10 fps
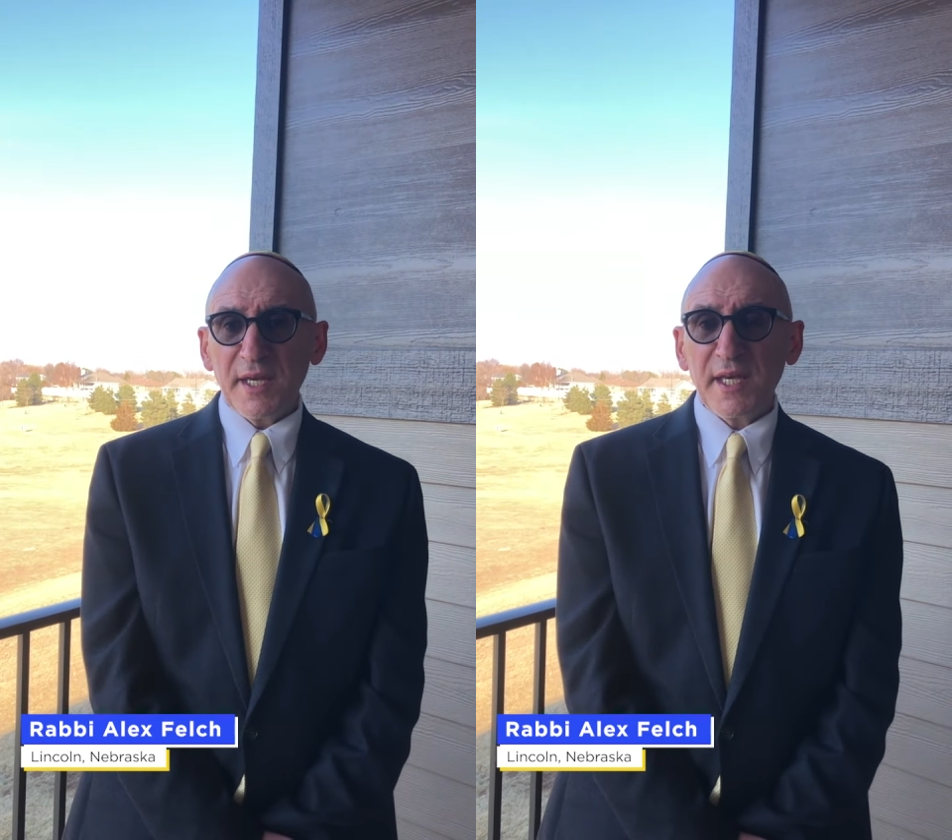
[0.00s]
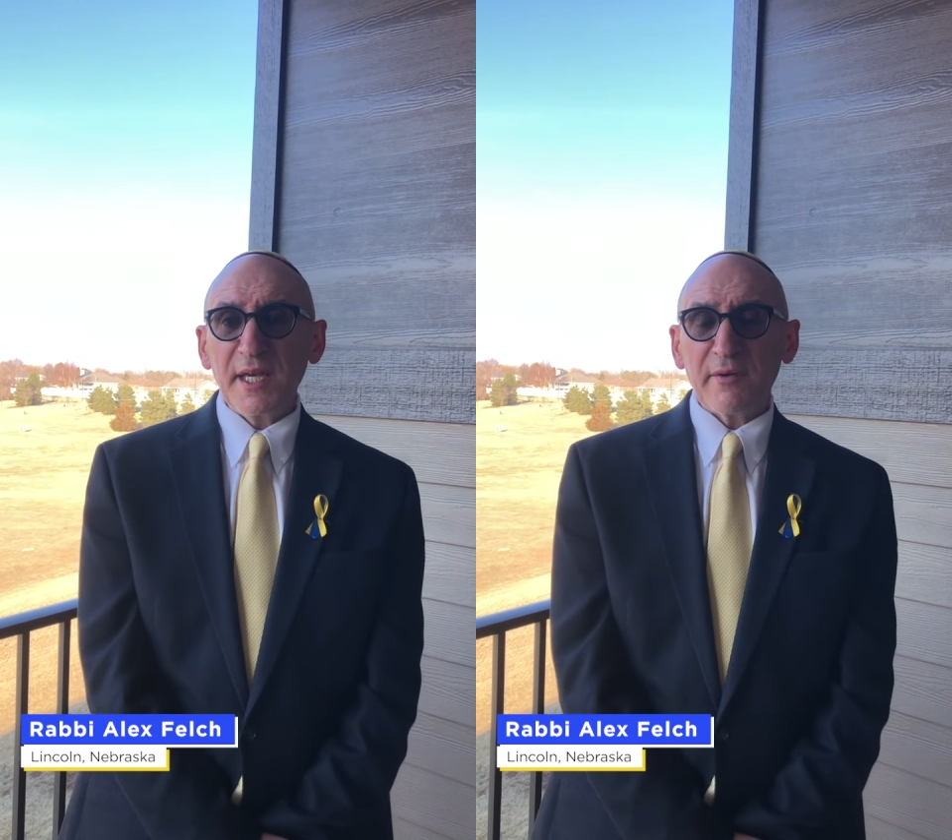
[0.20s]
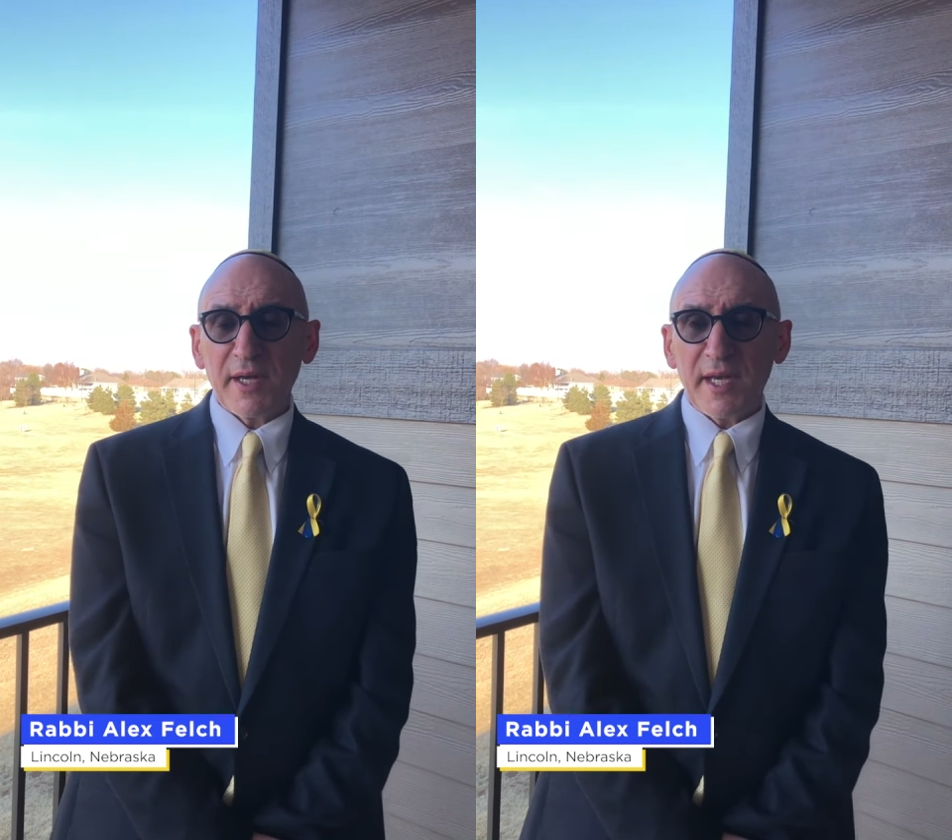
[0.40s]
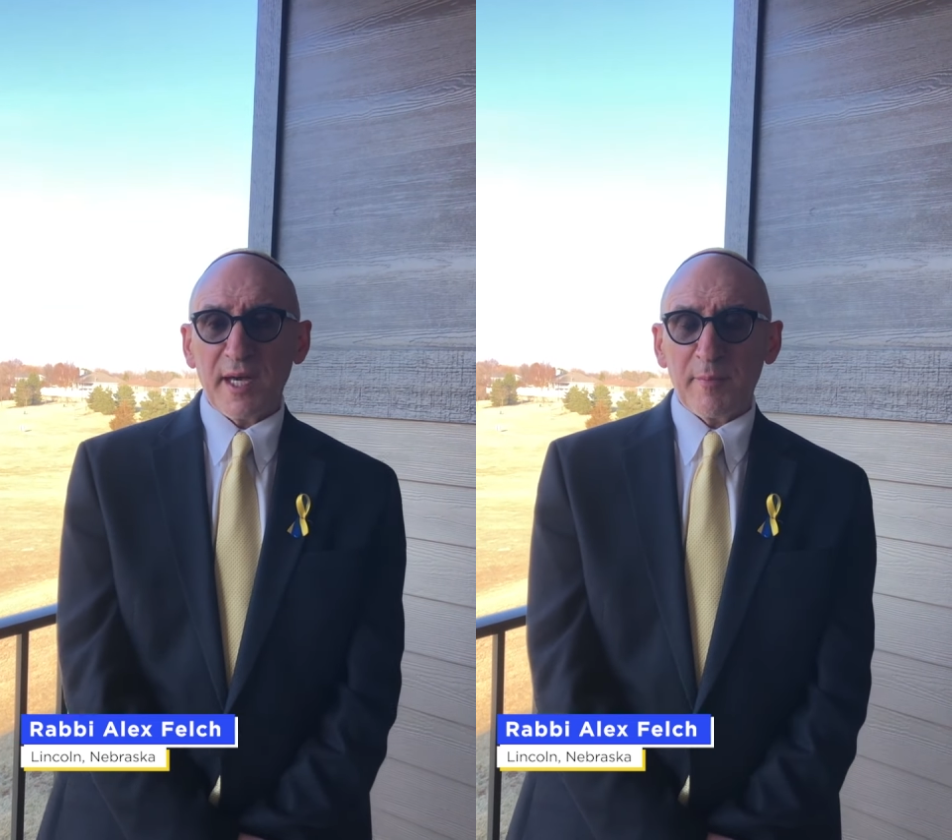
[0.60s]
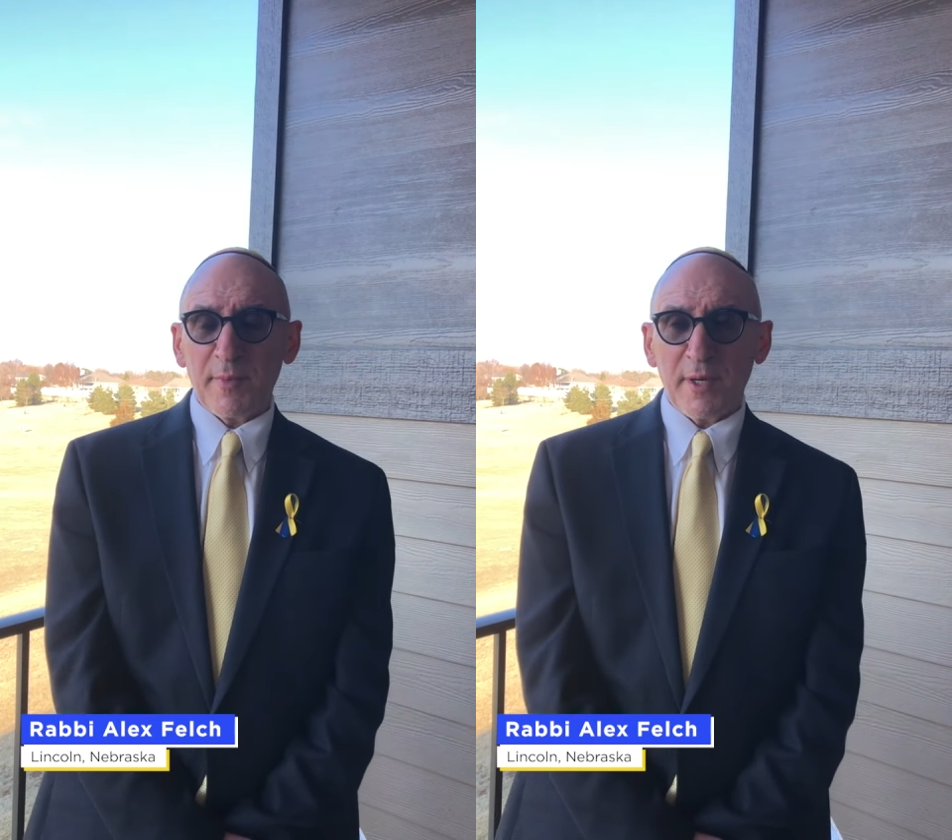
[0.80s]
here I
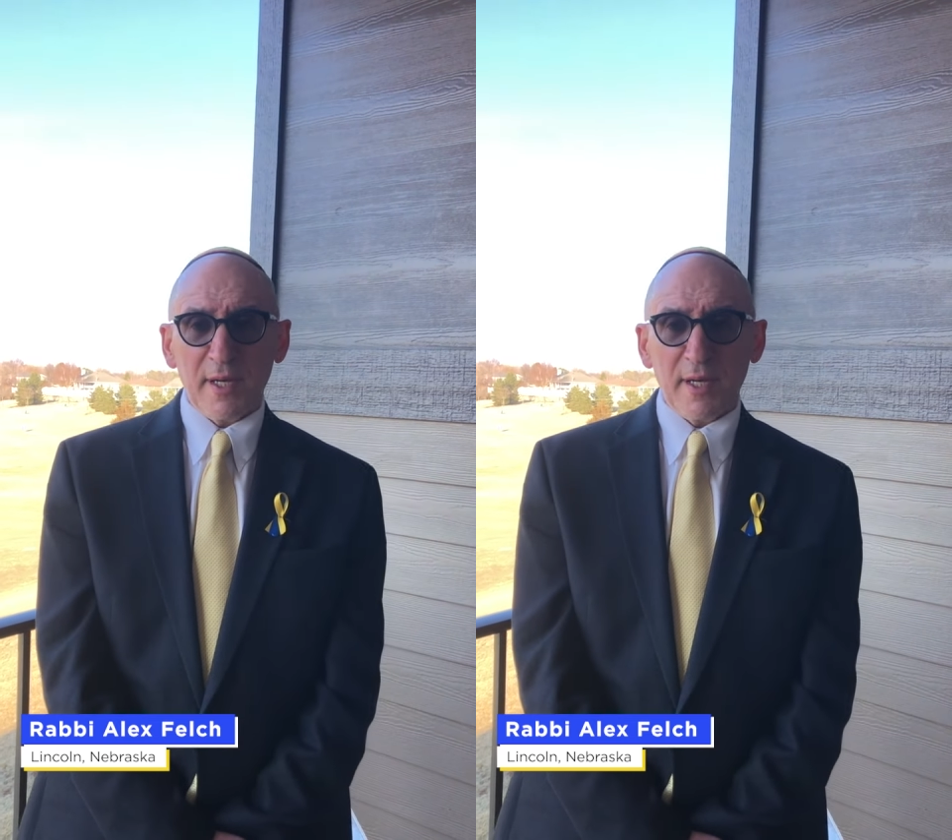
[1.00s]
am.